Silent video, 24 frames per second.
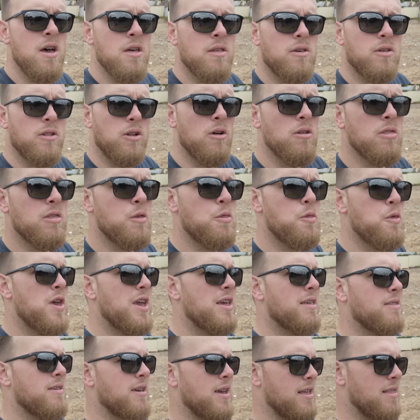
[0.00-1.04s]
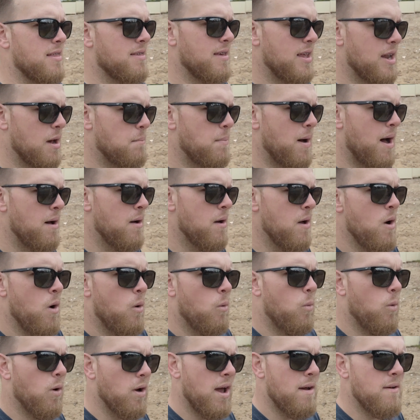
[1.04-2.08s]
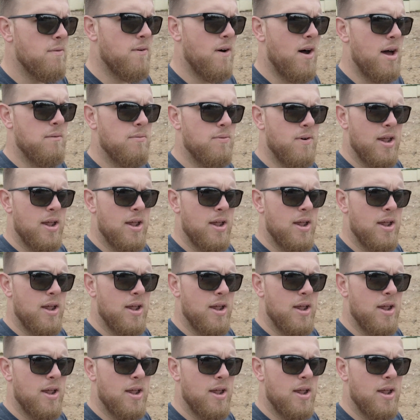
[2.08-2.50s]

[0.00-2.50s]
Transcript: So there's lots of things to consider, but what I find